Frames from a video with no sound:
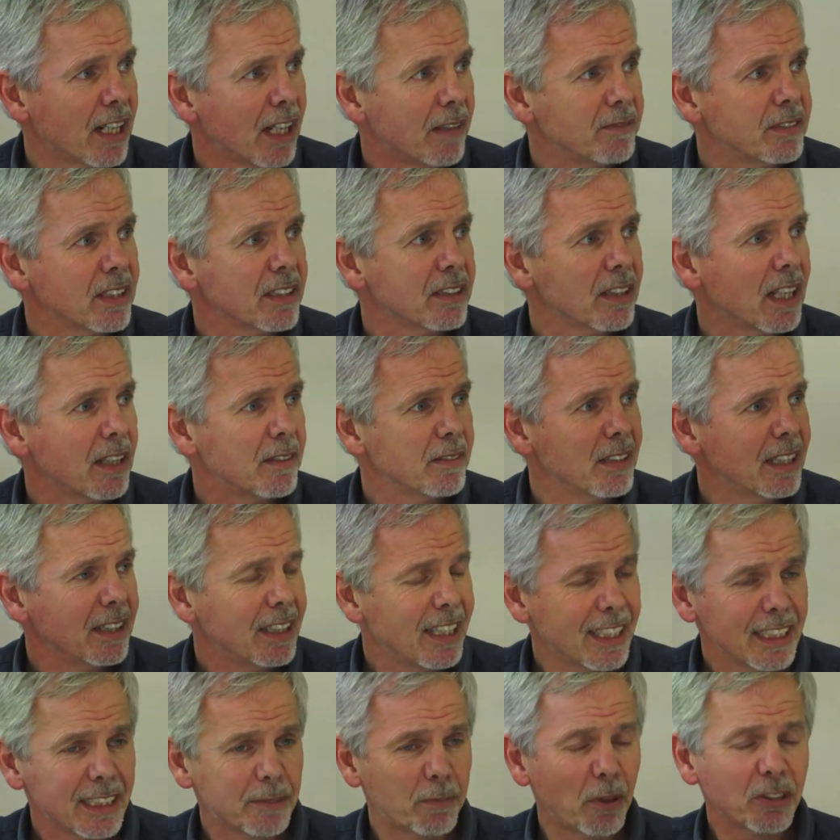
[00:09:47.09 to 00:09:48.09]
I mean,
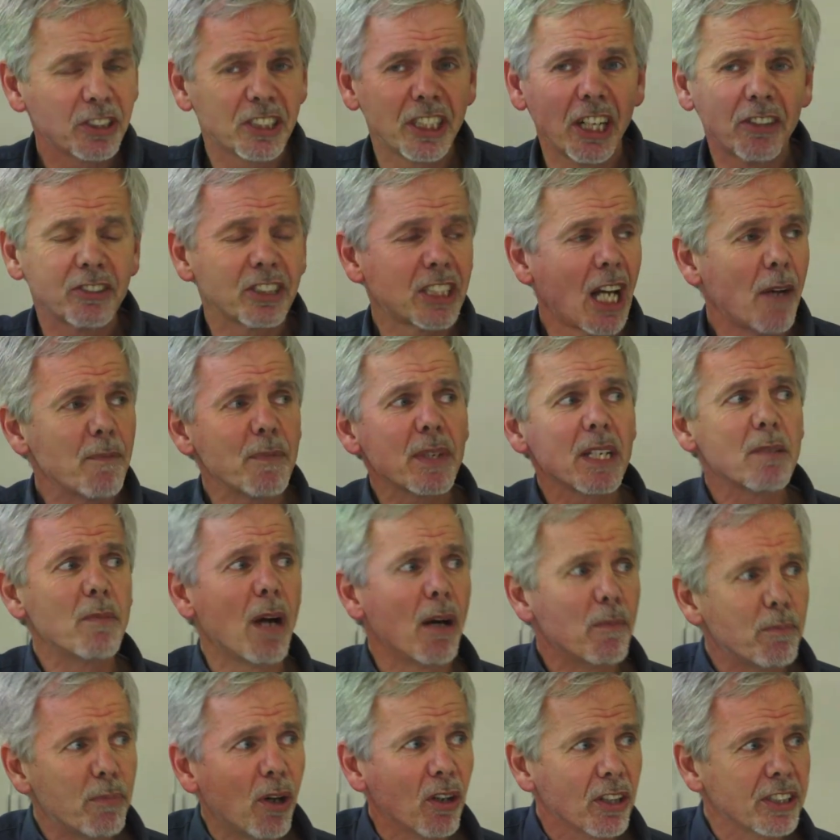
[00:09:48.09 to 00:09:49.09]
he's supposed to know something
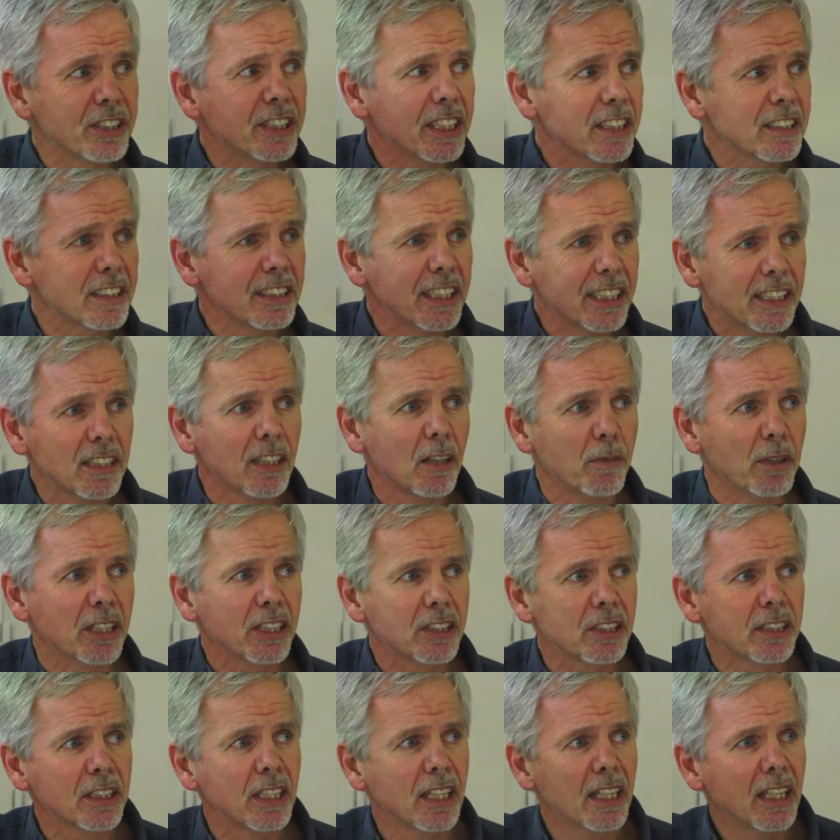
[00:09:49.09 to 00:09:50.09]
about politics and
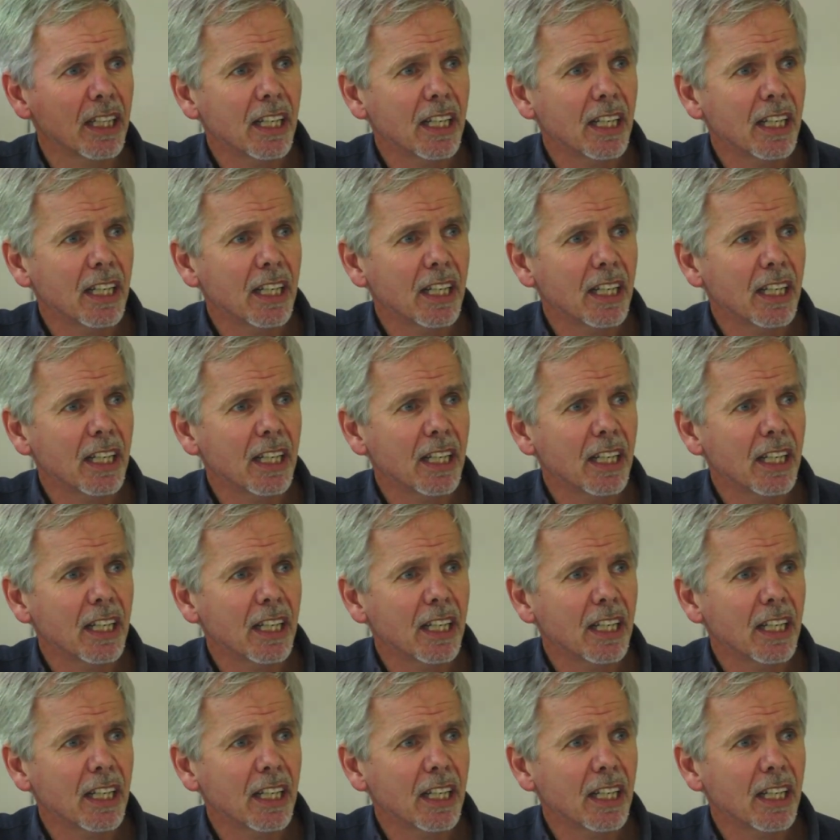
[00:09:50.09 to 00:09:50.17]
economics.